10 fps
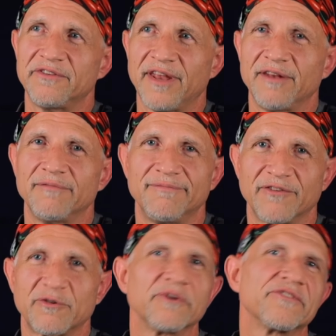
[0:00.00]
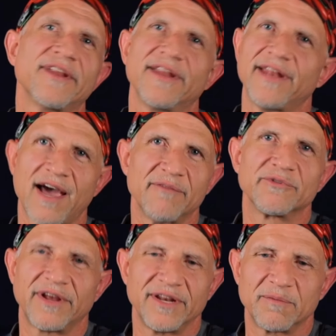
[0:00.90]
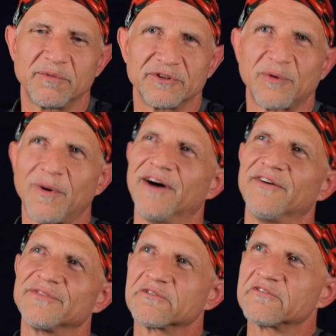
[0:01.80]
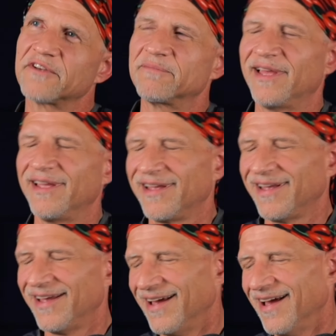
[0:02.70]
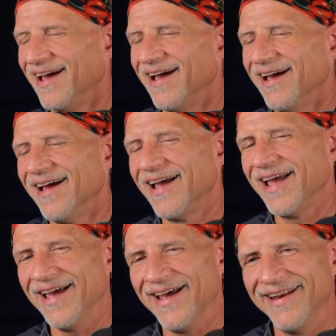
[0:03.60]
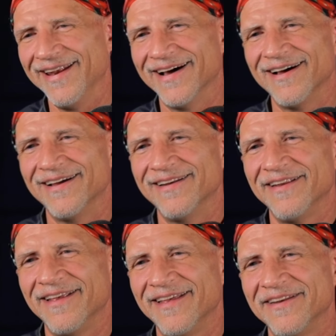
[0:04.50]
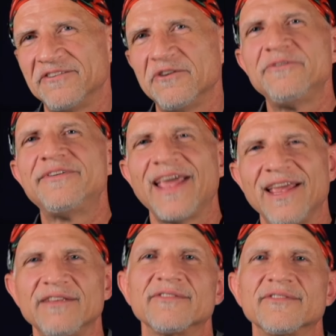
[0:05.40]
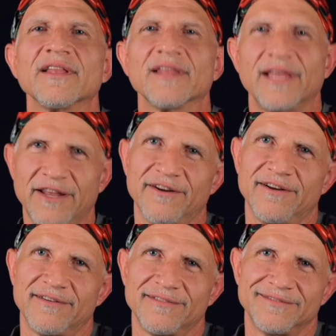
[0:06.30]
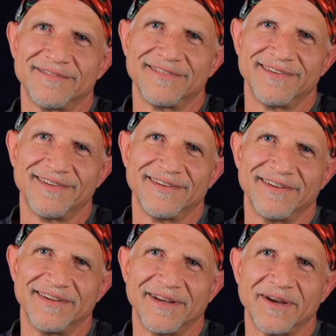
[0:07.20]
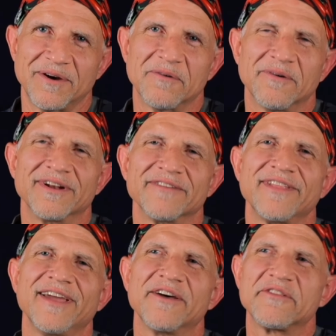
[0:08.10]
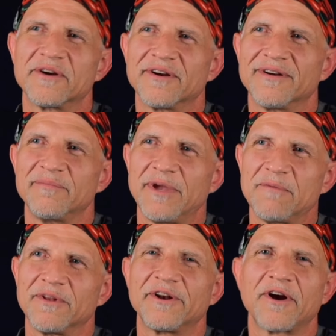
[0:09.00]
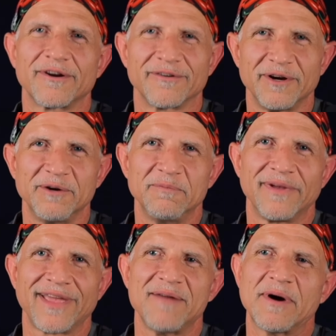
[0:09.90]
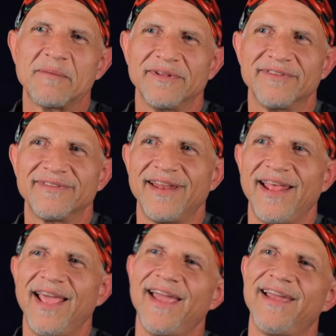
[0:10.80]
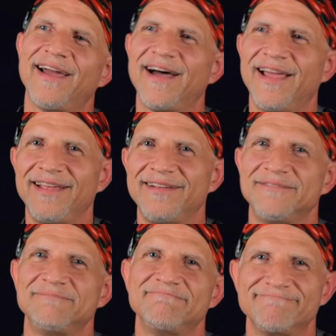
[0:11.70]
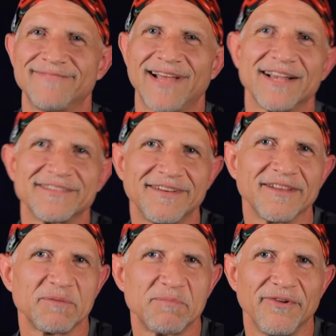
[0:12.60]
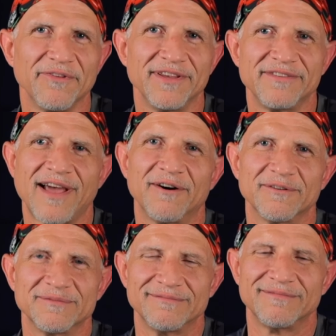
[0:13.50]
And of course they didn't have them. So I ended up with 12s or something. And 2 days later, one of the other people in our group came up and said, hey, I accidentally pulled these out.